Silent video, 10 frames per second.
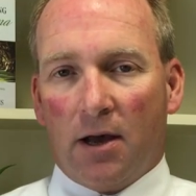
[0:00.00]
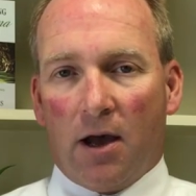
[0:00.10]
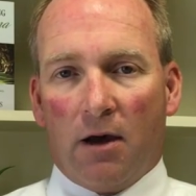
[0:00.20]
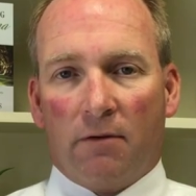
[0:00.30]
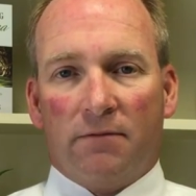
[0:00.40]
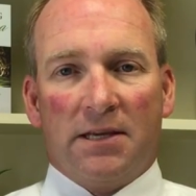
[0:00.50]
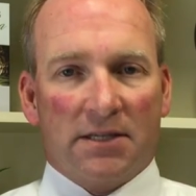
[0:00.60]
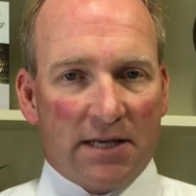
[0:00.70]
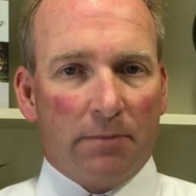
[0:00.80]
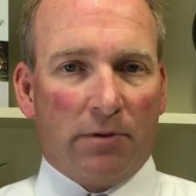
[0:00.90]
of the
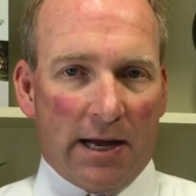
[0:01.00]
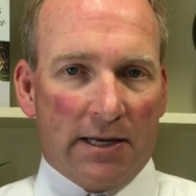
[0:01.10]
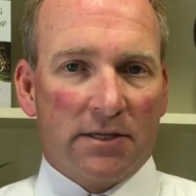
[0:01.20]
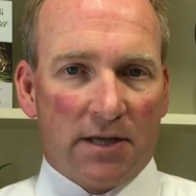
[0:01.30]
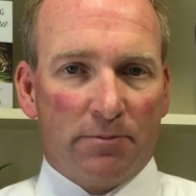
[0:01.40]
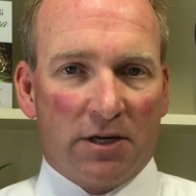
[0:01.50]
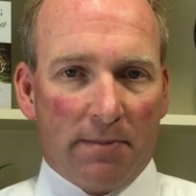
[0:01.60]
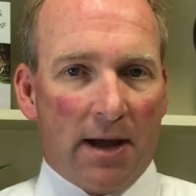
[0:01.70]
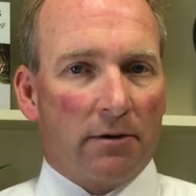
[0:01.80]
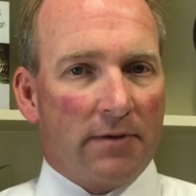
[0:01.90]
estate planning subject
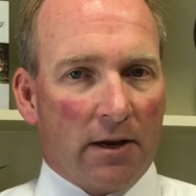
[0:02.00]
matter.